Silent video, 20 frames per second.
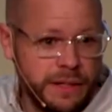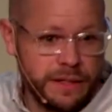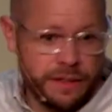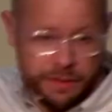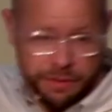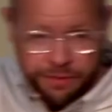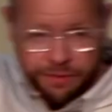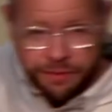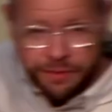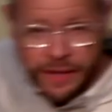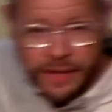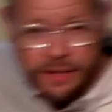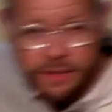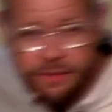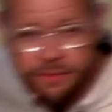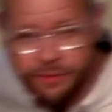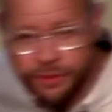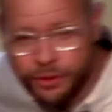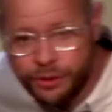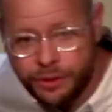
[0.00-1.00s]
the
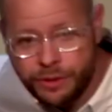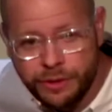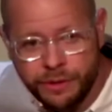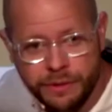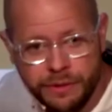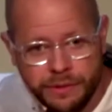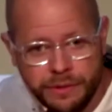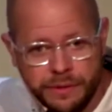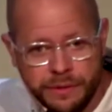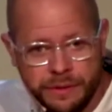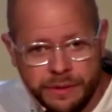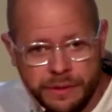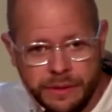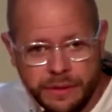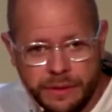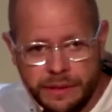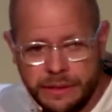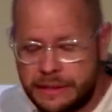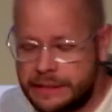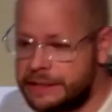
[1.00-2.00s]
faithful,
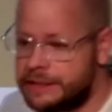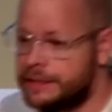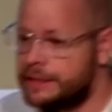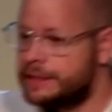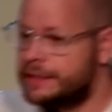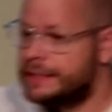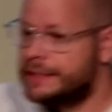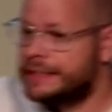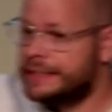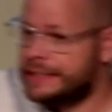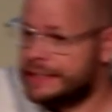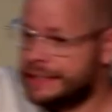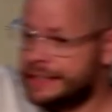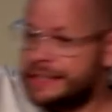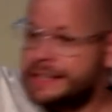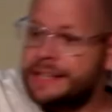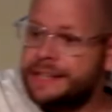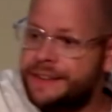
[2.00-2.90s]
he